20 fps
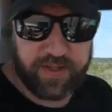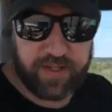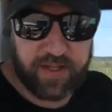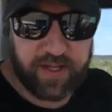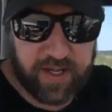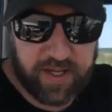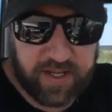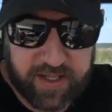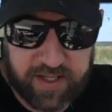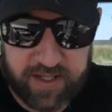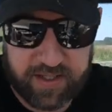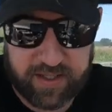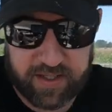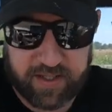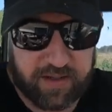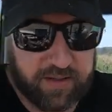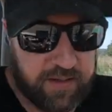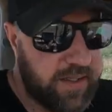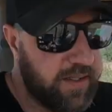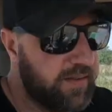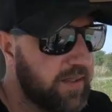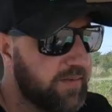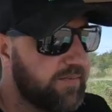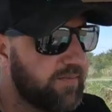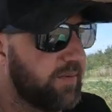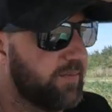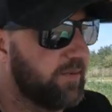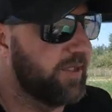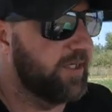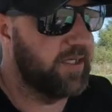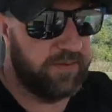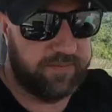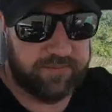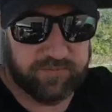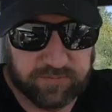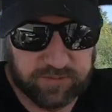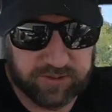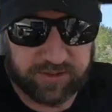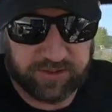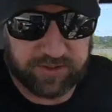Yeah, here you go, let's have some of that.
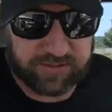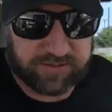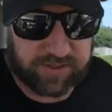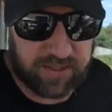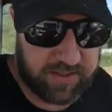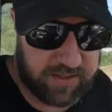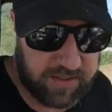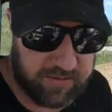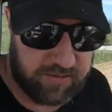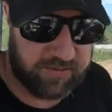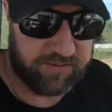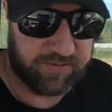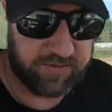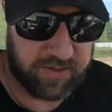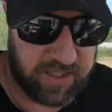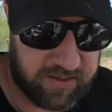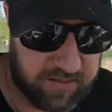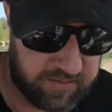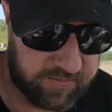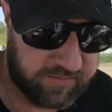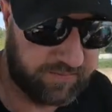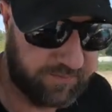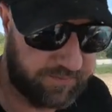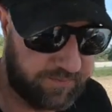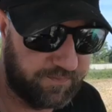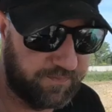Ooh, totally got the track on.